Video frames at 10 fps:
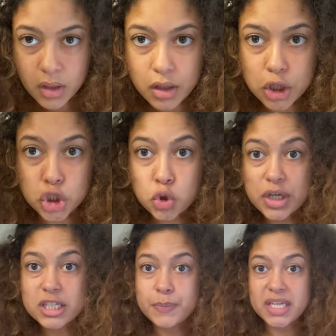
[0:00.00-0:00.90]
The
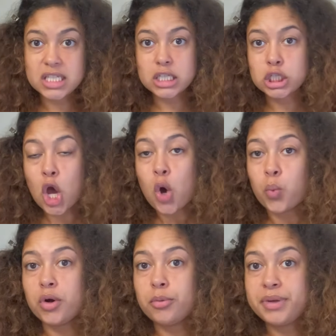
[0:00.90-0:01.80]
shortest pieces
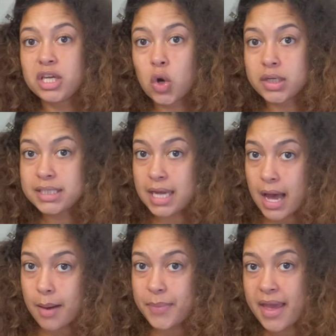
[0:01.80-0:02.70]
will be on
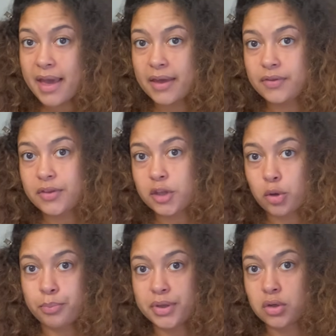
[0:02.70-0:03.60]
top, and then they'll
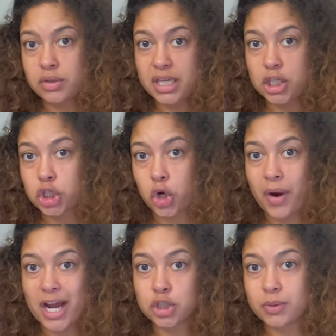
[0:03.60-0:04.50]
build into
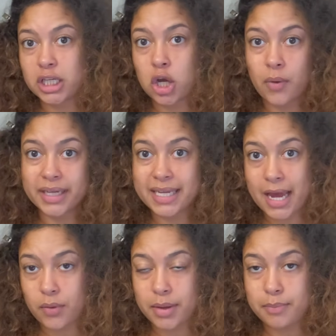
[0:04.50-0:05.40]
gradually going
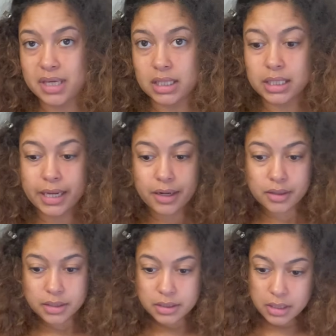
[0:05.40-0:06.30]
down and being
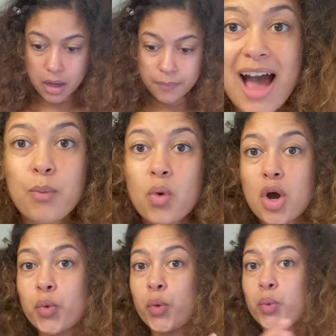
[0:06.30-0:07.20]
layered. So I
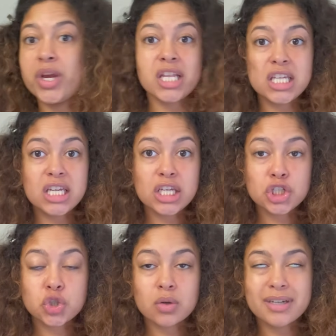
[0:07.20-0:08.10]
want really
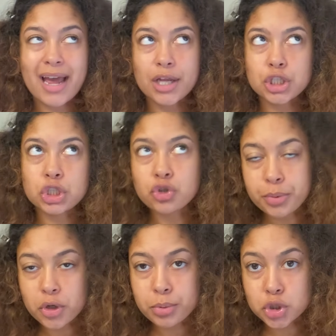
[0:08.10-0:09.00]
short, not super
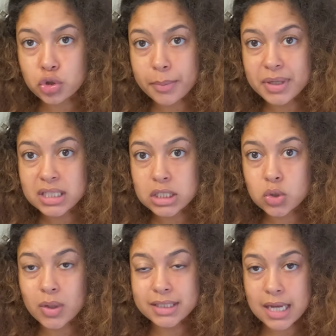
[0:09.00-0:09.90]
duper short pieces
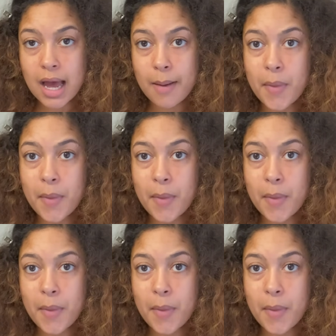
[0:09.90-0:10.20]
on top,